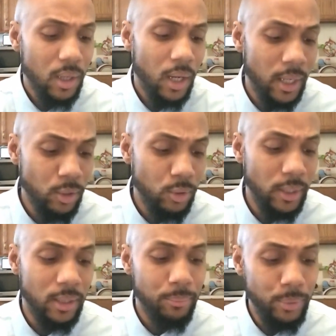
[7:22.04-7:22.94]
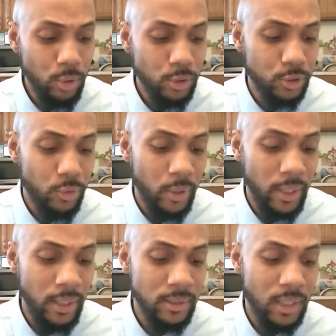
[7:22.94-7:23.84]
you'll need computer
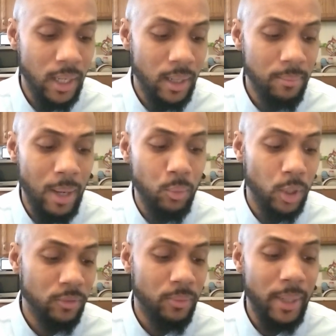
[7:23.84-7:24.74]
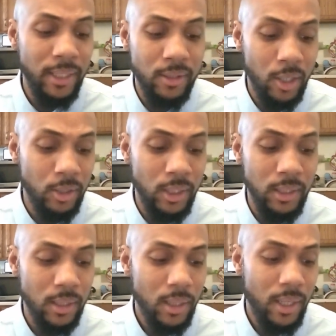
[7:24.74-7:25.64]
screens. I worked from
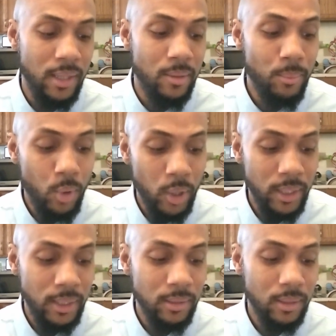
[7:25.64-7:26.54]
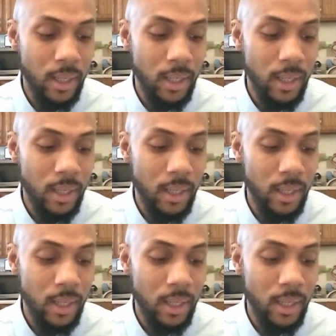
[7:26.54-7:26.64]
8:30 in the morning.